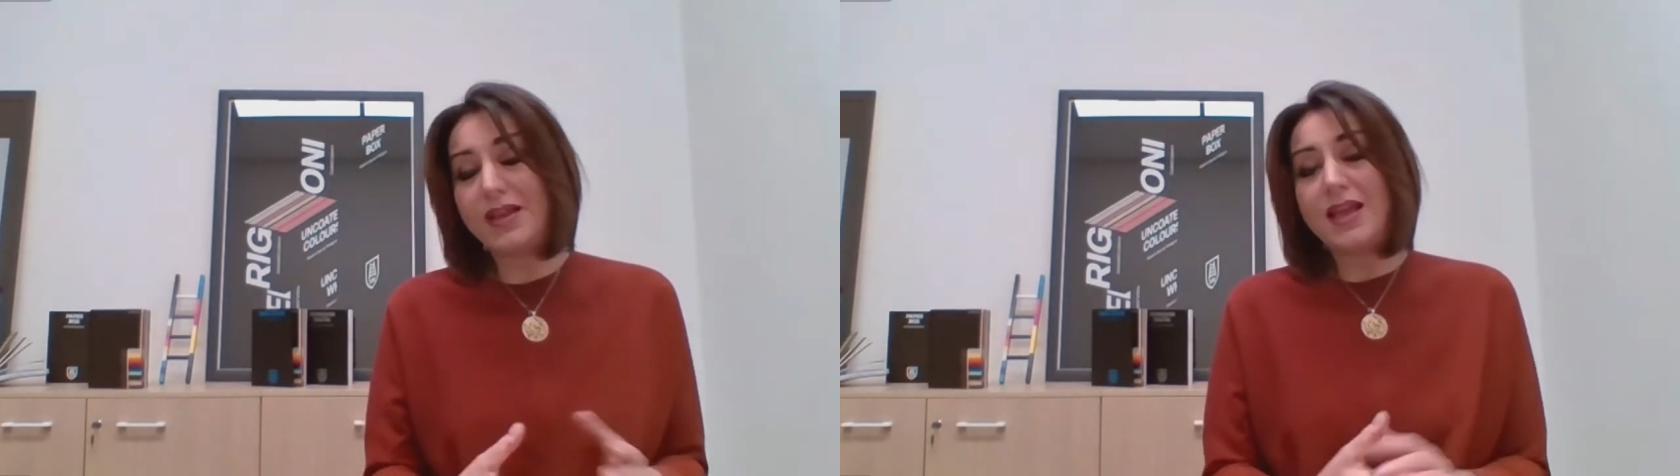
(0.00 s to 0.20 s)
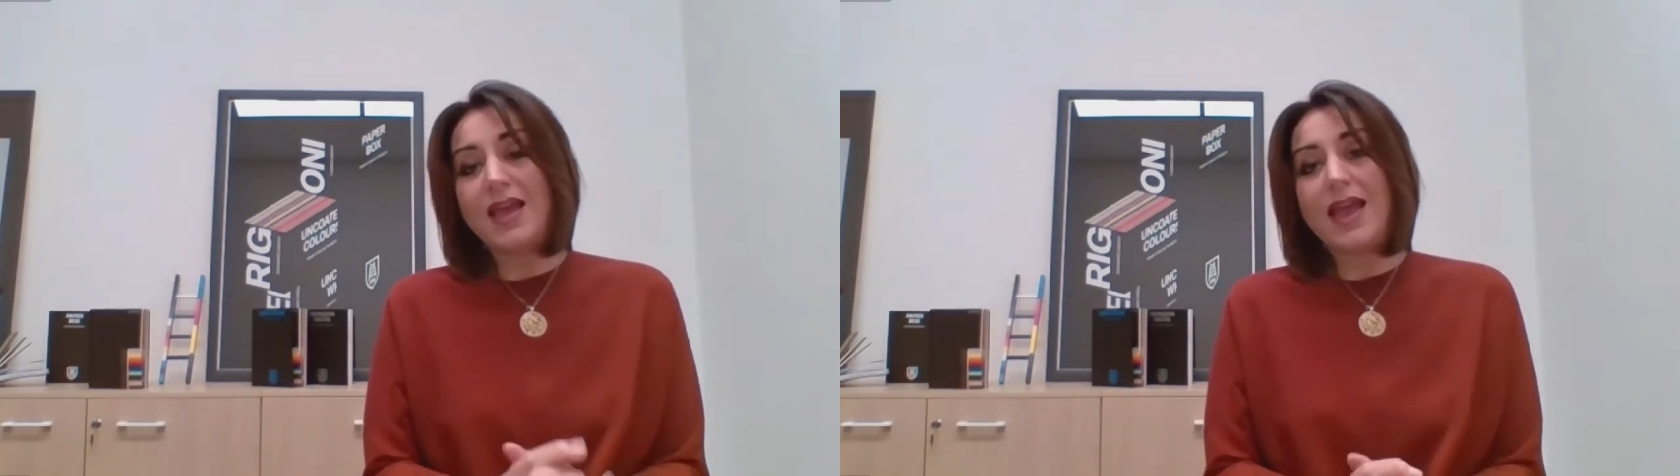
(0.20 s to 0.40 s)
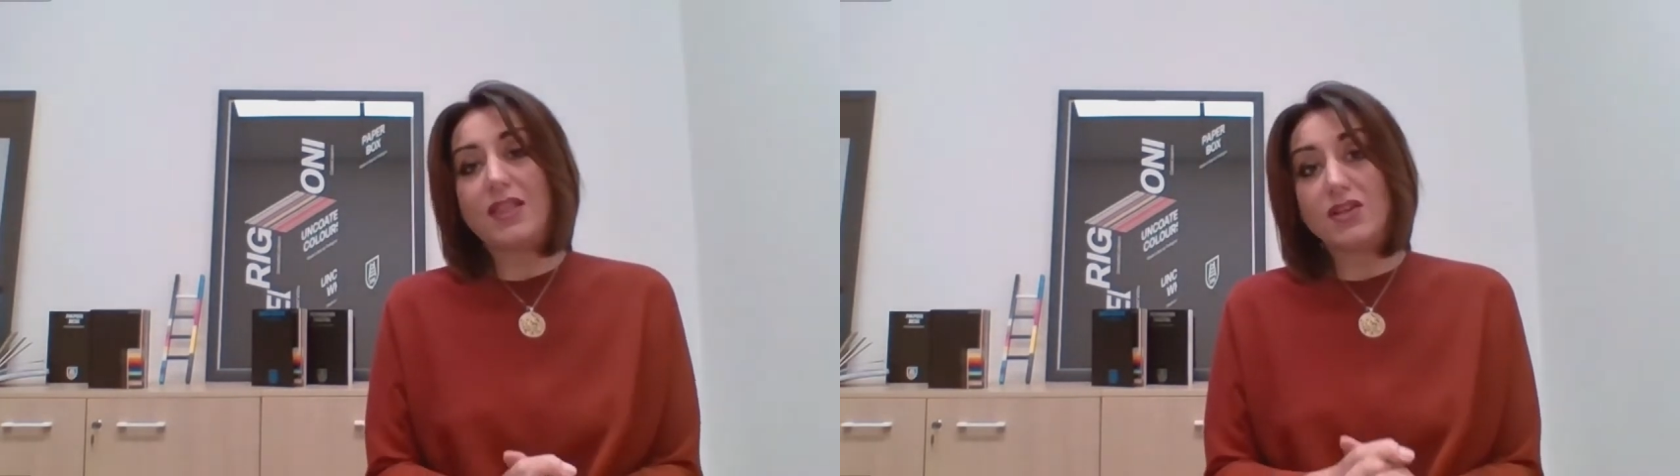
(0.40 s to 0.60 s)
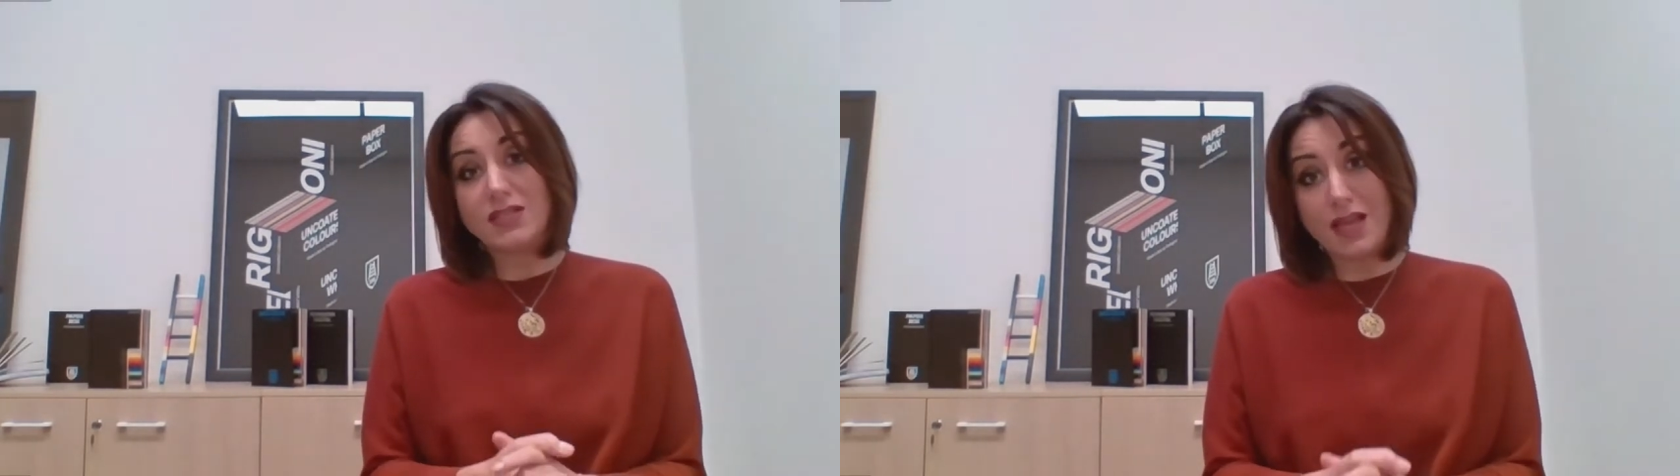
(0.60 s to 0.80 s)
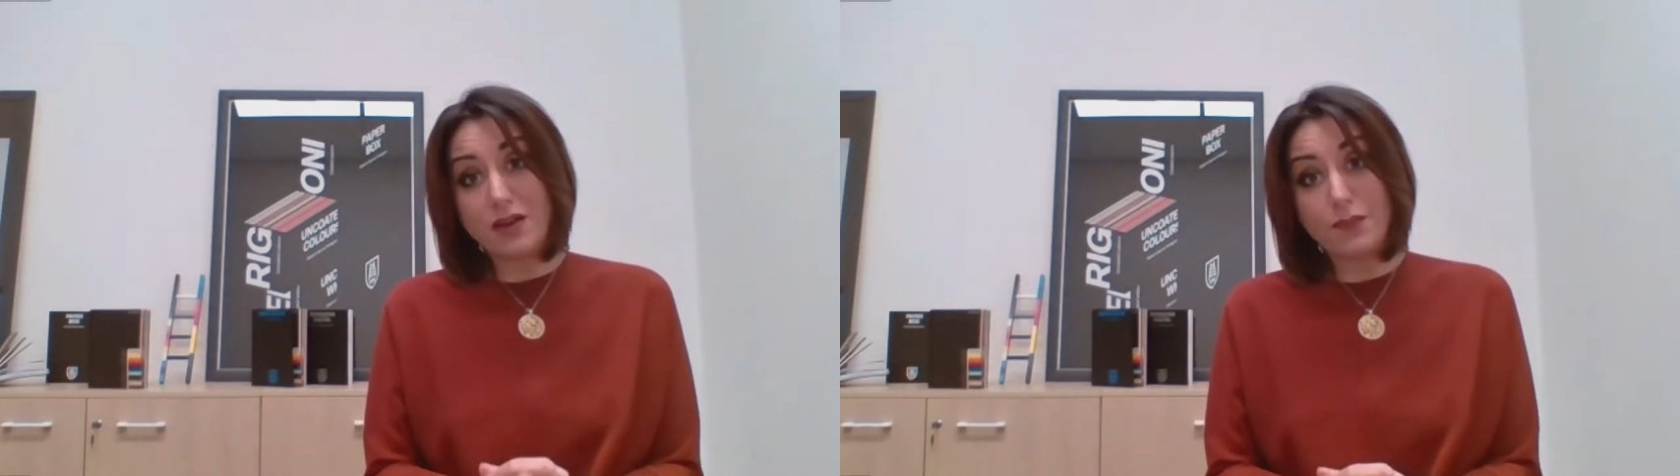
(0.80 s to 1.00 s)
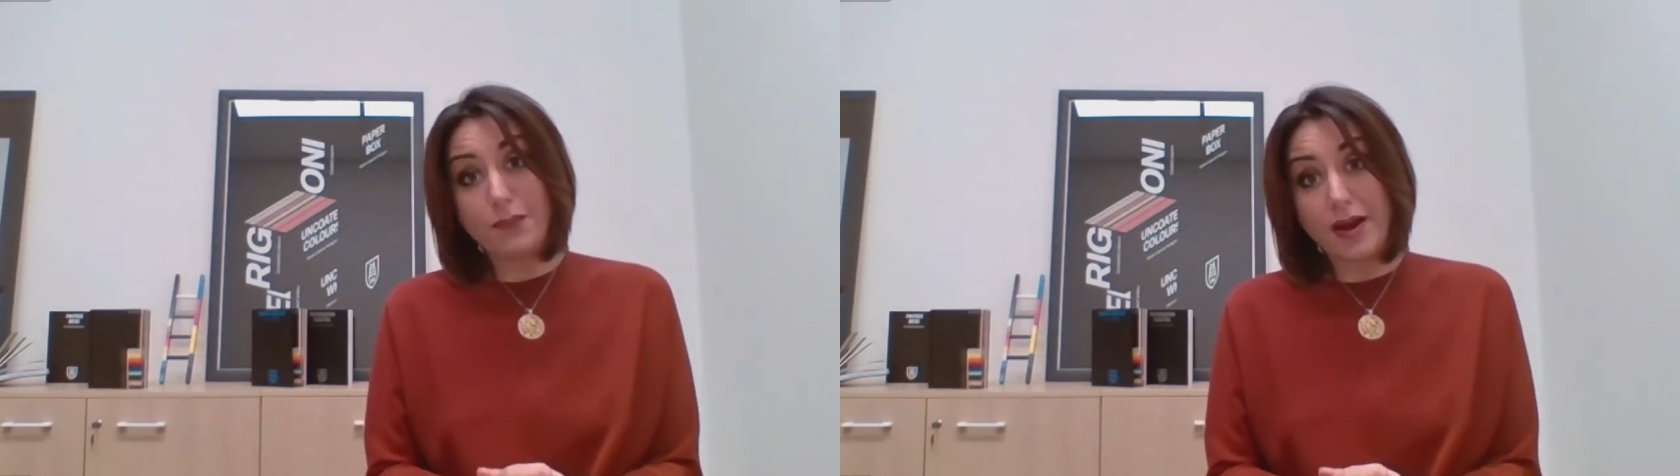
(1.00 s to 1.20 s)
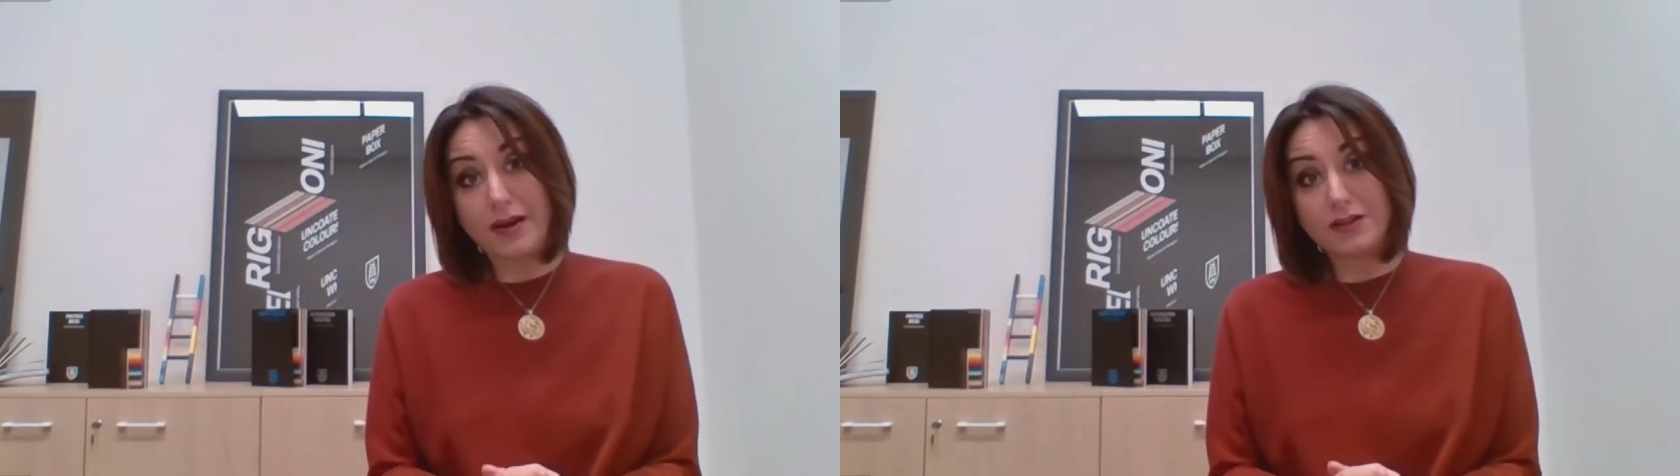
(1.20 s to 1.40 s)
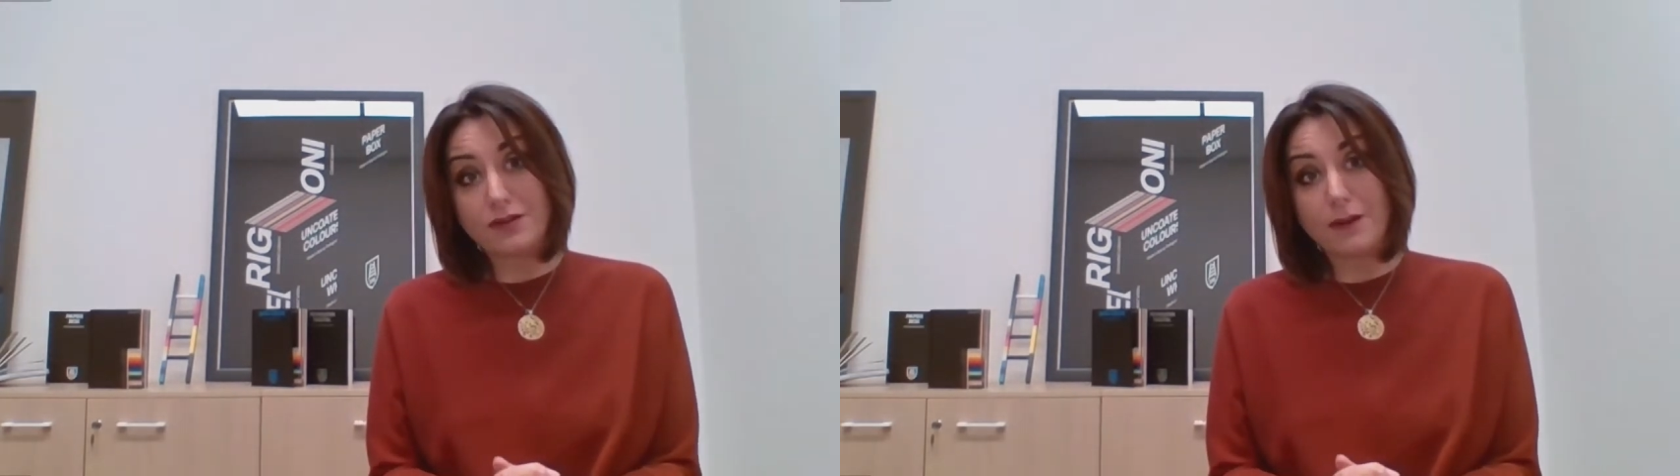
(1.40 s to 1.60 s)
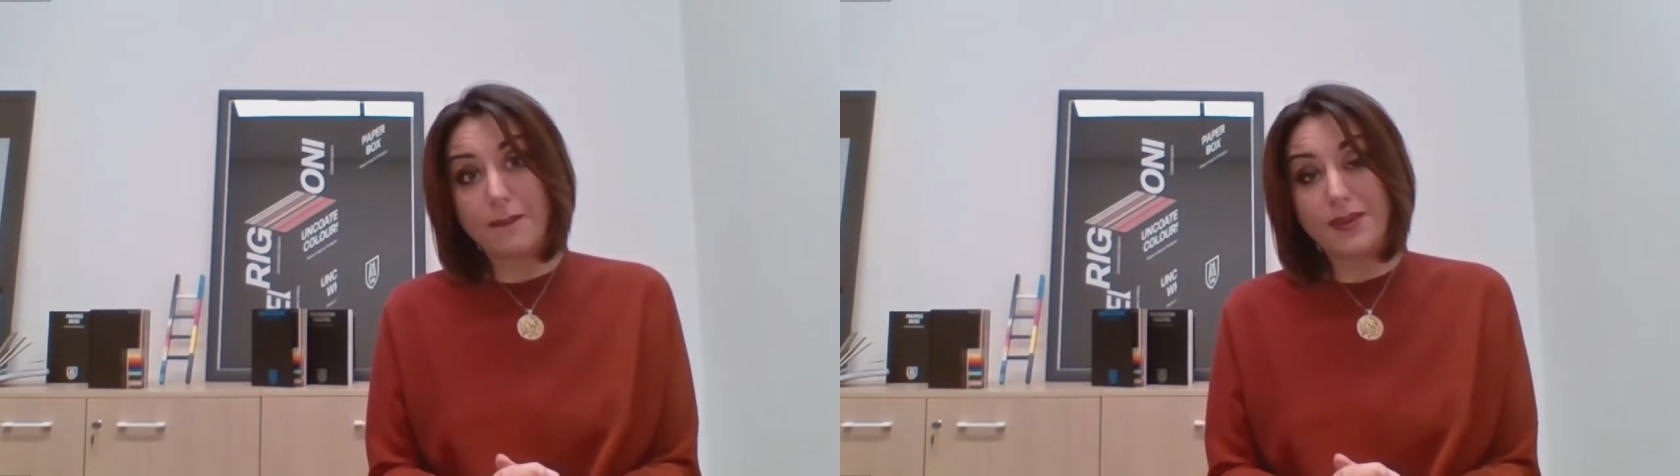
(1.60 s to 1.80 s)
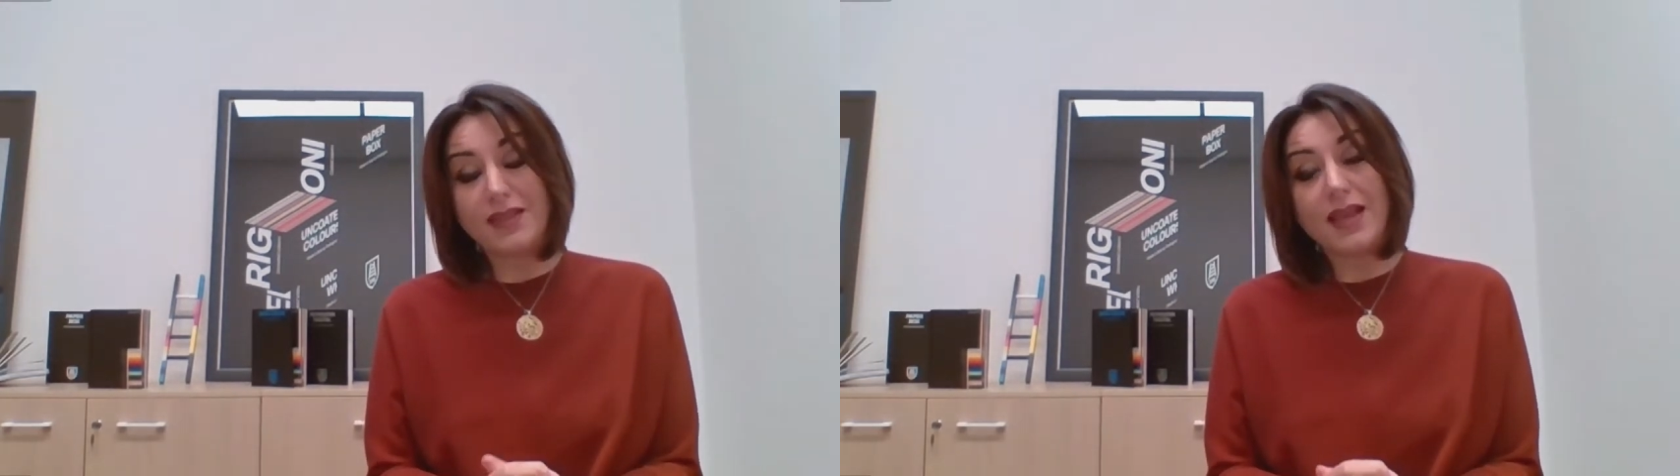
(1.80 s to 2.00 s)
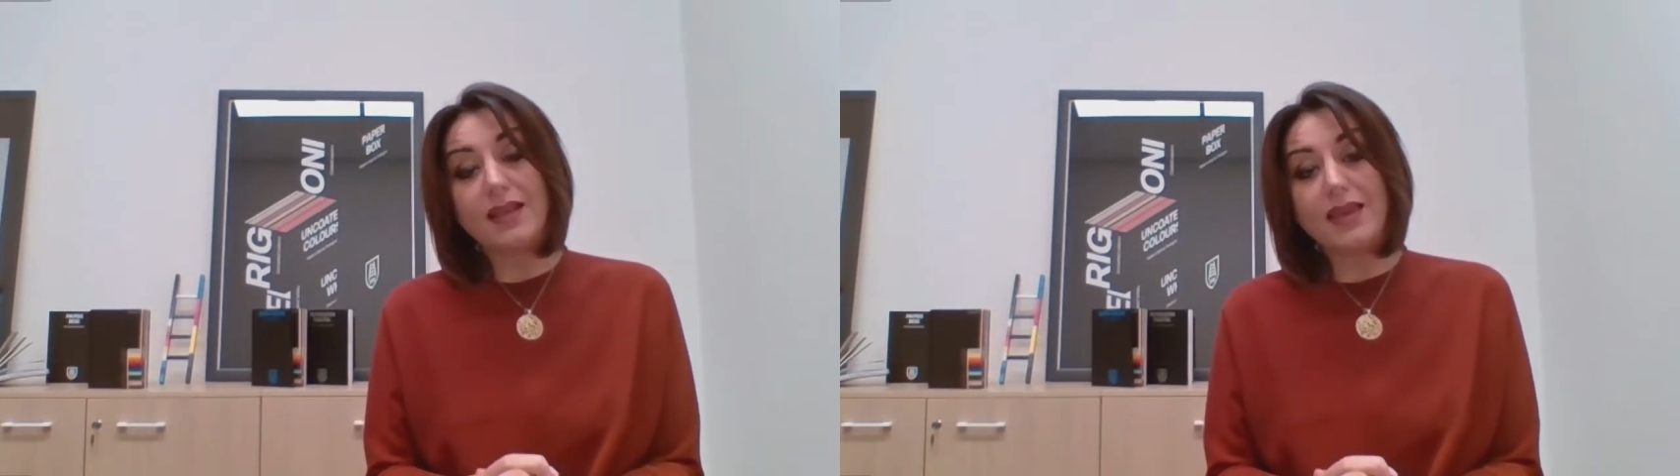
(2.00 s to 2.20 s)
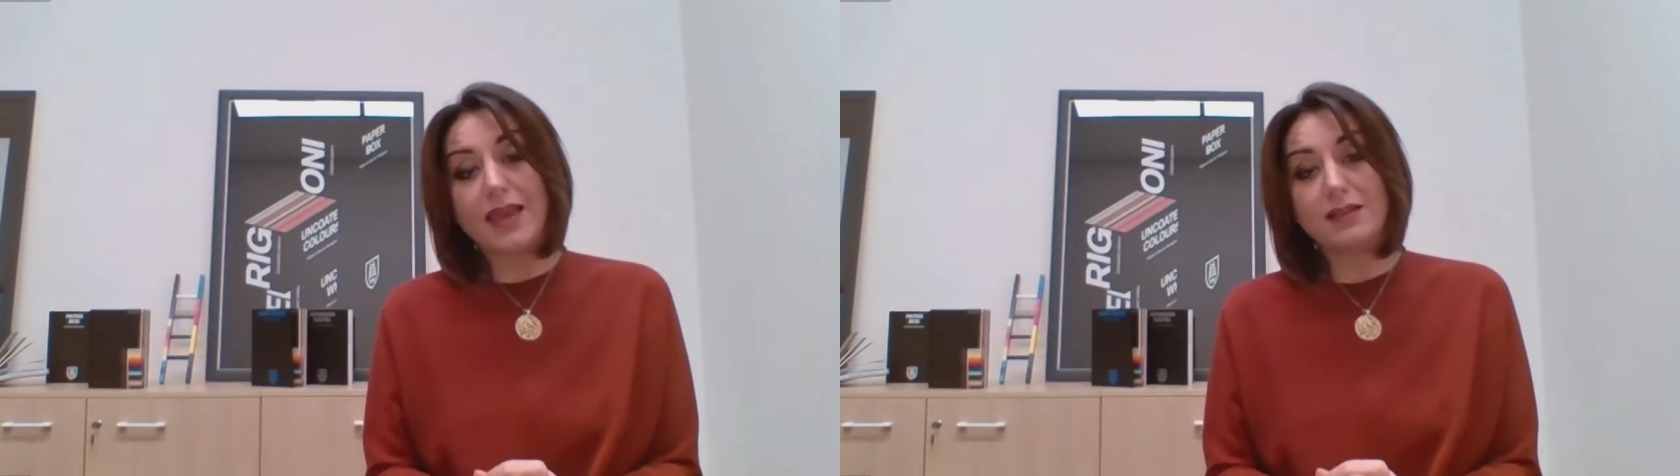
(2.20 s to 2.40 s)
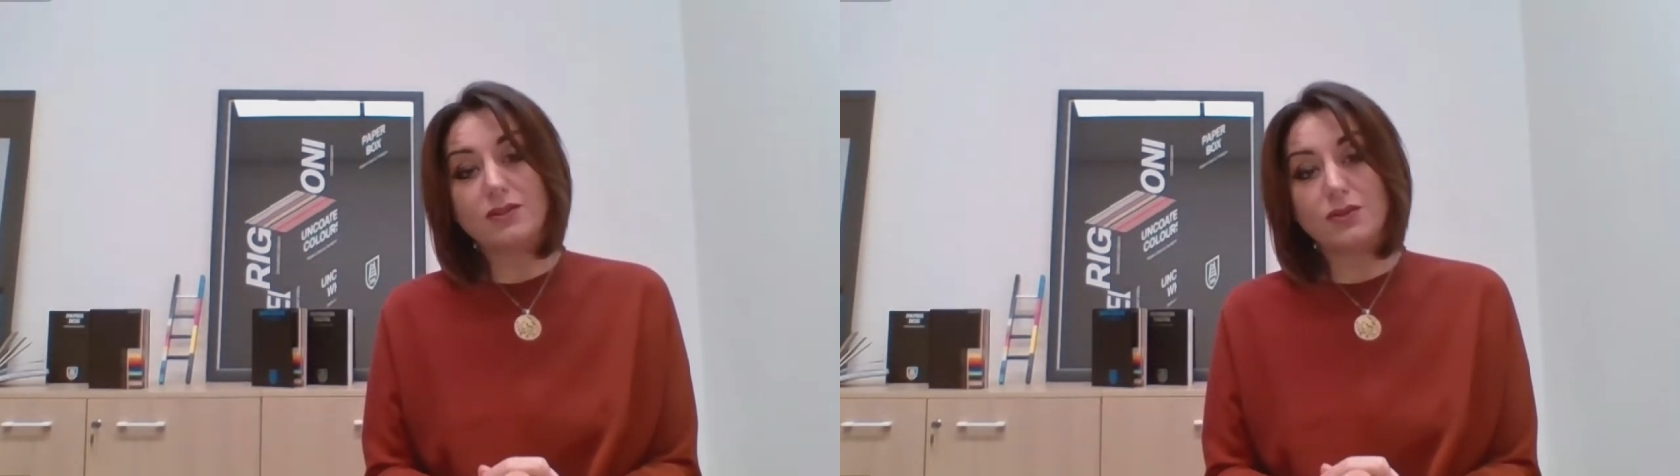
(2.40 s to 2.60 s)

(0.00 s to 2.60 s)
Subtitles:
And the second part is going to be dedicated